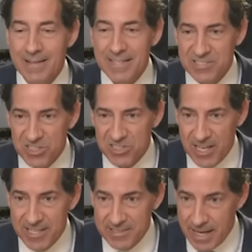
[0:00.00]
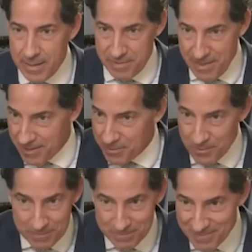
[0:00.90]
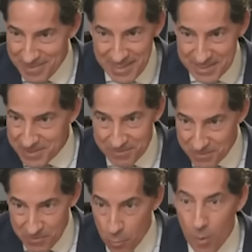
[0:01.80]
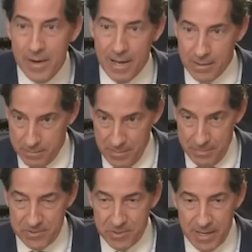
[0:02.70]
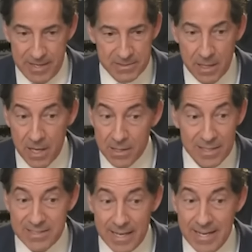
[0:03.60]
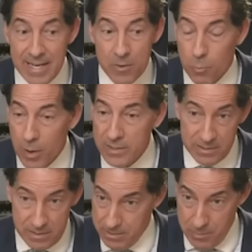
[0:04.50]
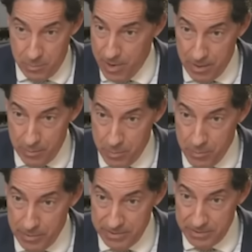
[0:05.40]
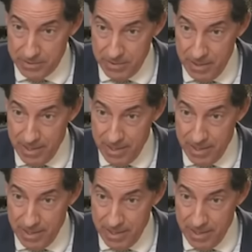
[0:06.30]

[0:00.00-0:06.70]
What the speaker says: let's just change the hypothetical. This one element, Mr. Gaetz. Let's say it wasn't the Proud Boys.